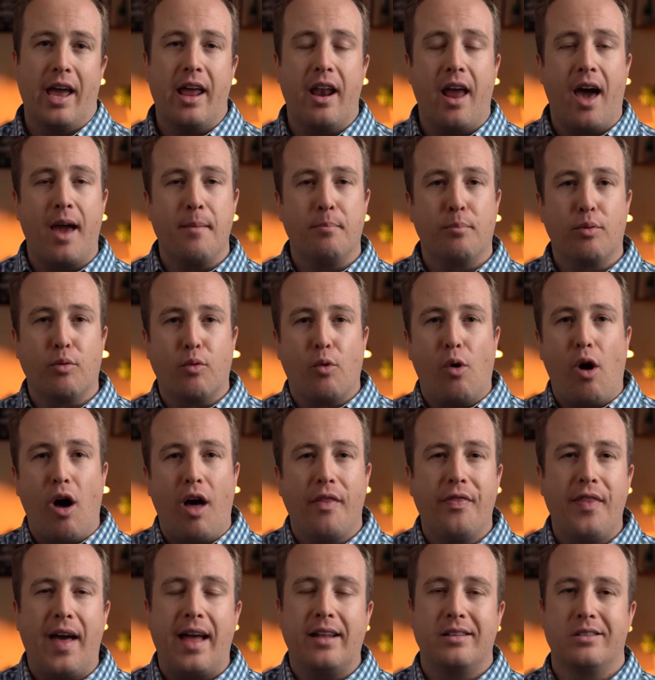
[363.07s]
and I
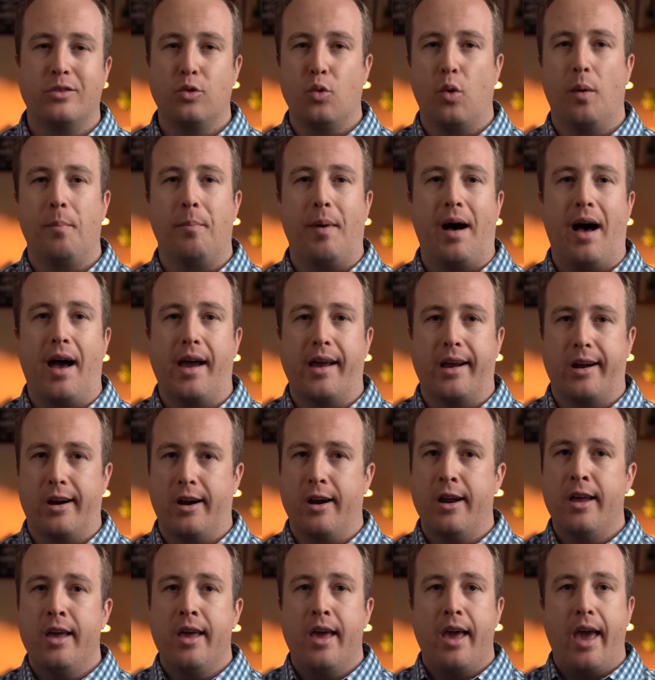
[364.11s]
brought that to a buyer,
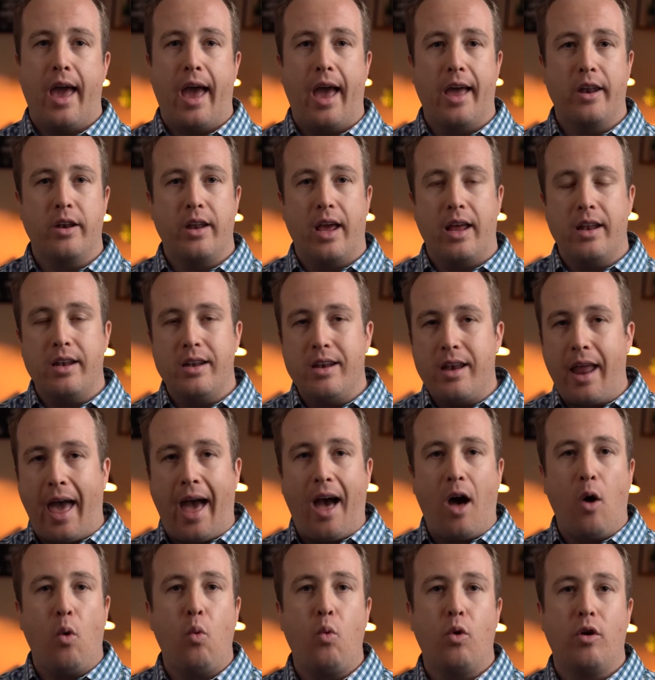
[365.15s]
and
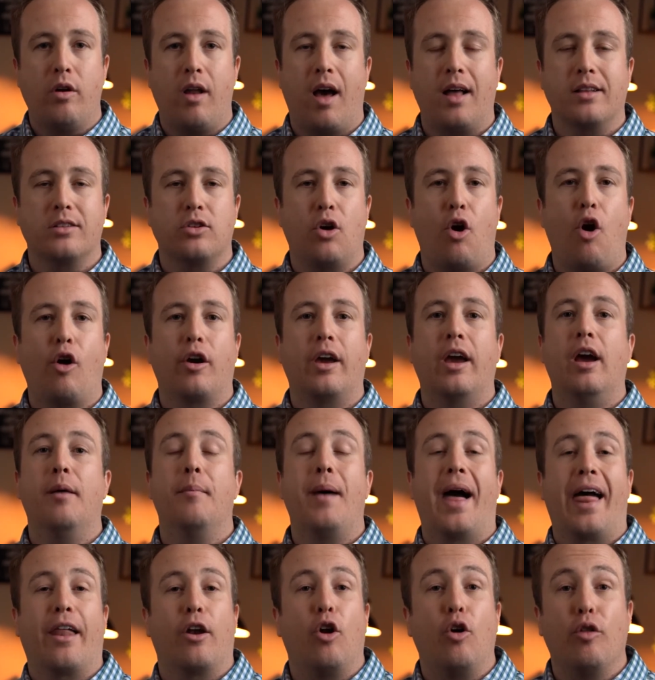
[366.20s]
now we're not talking
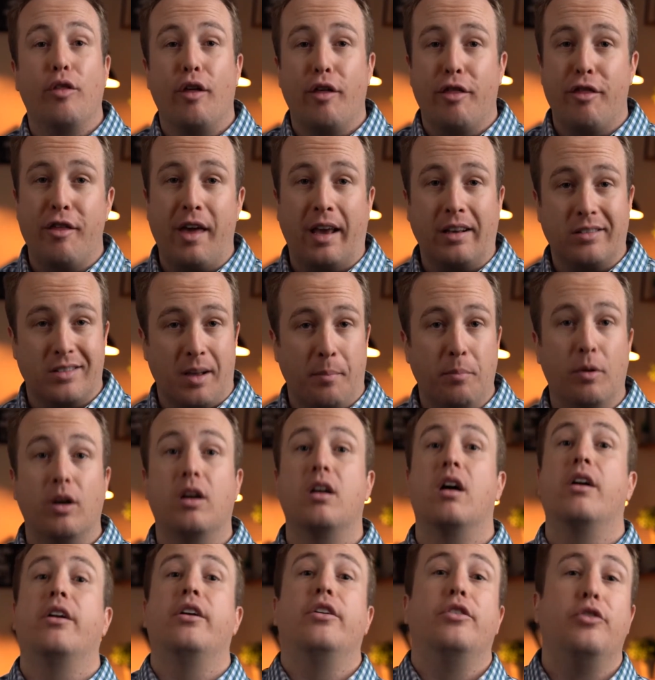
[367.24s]
about all the things I'm
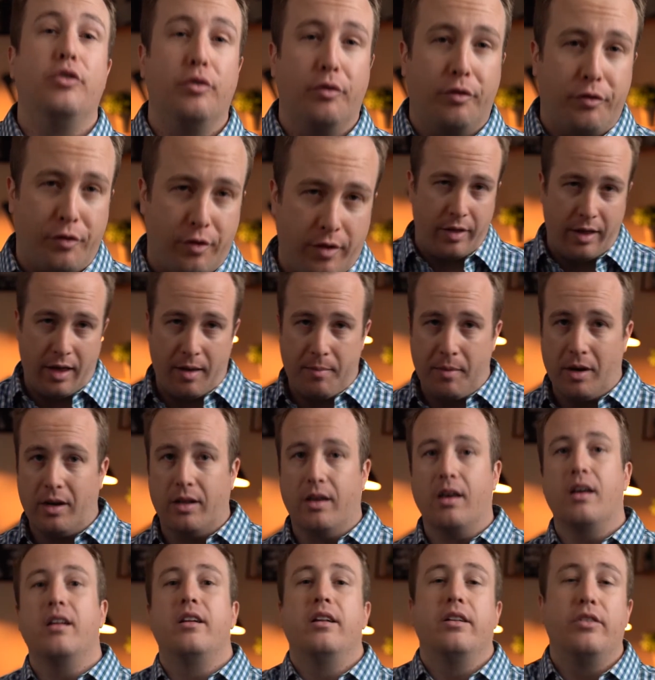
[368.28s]
gonna do for them and
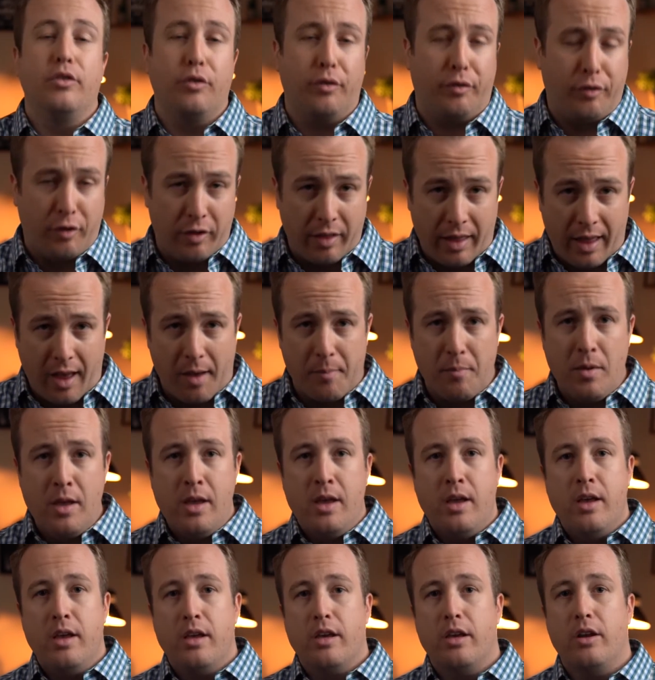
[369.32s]
gonna do for them.
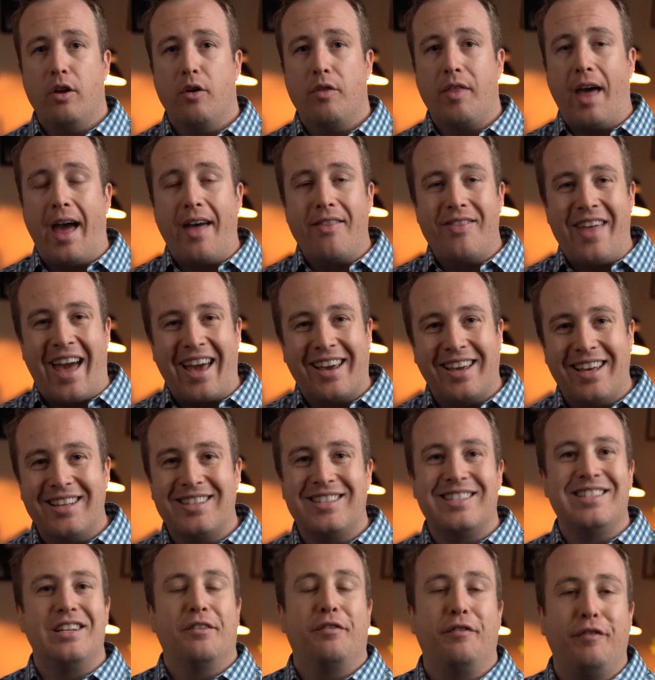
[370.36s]
That
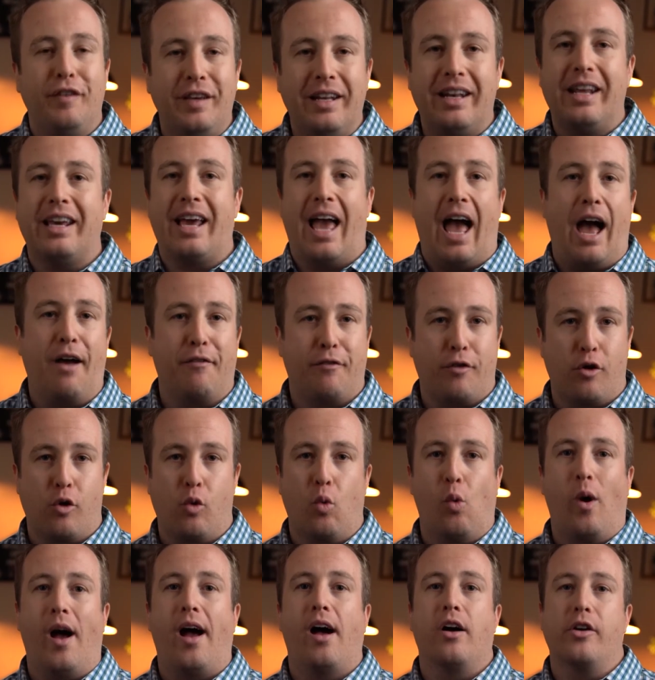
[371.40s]
gets defeating after a
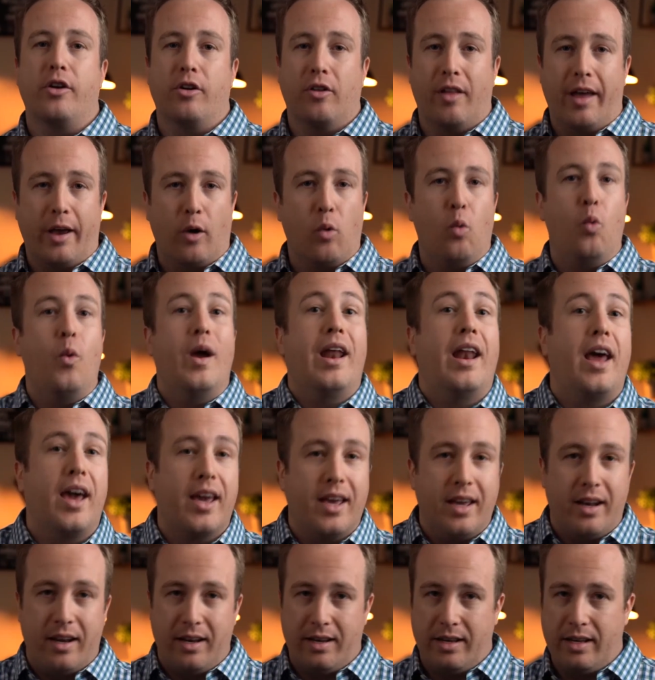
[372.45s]
while. You're like, when I
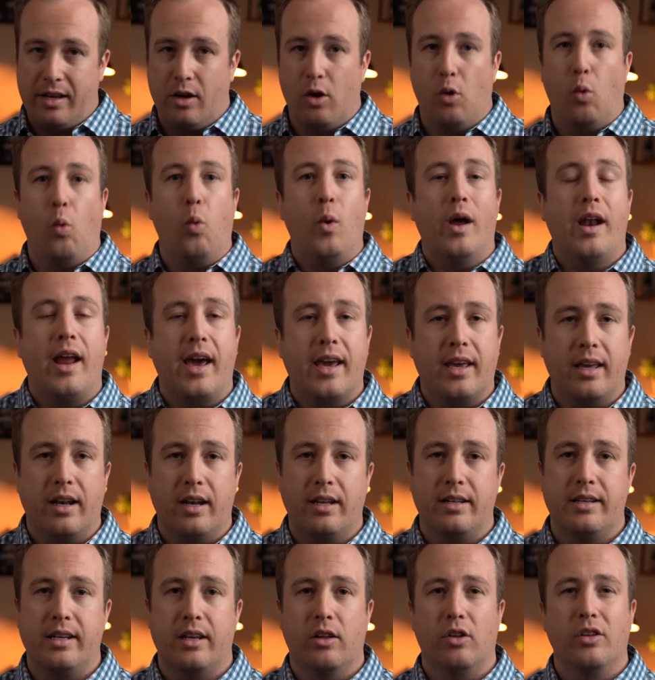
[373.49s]
get a
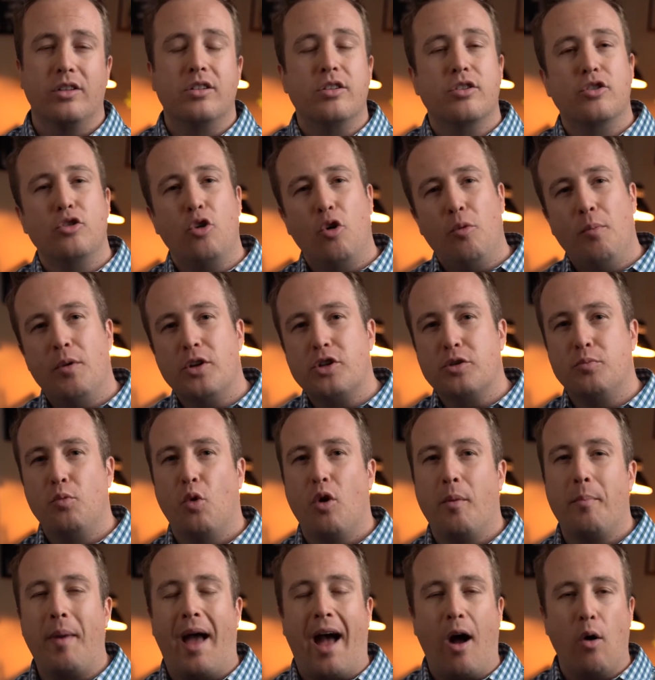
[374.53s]
deal. It's so much
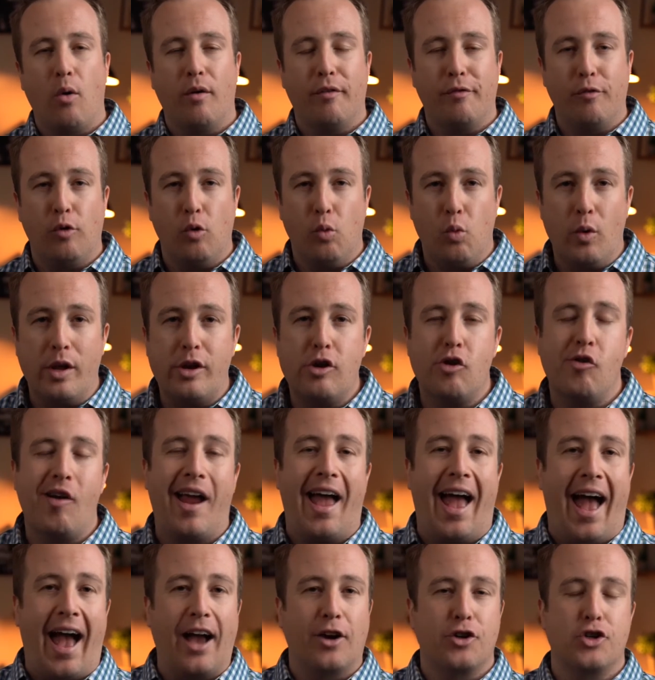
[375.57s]
more powerful when you're
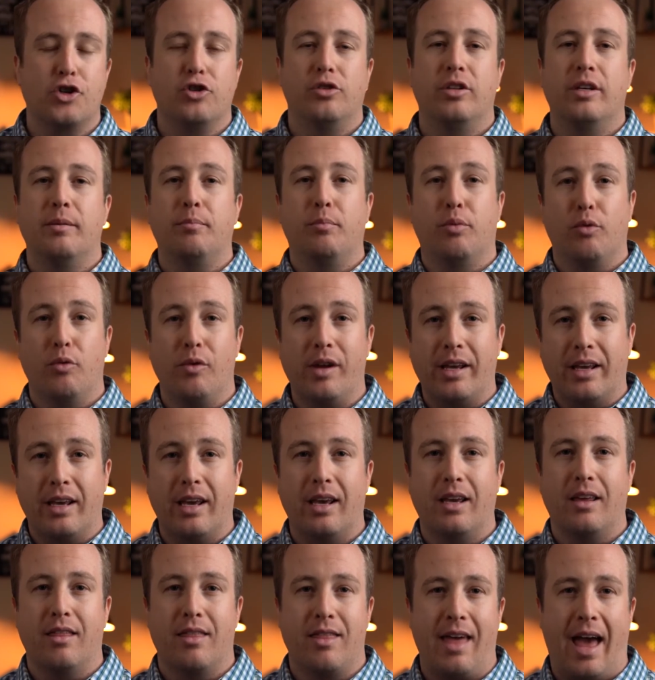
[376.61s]
actually
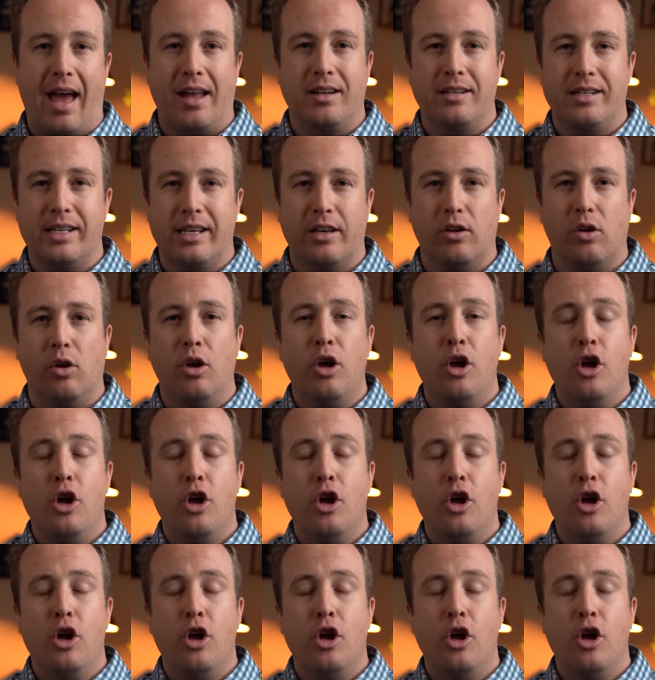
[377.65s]
bringing that deal.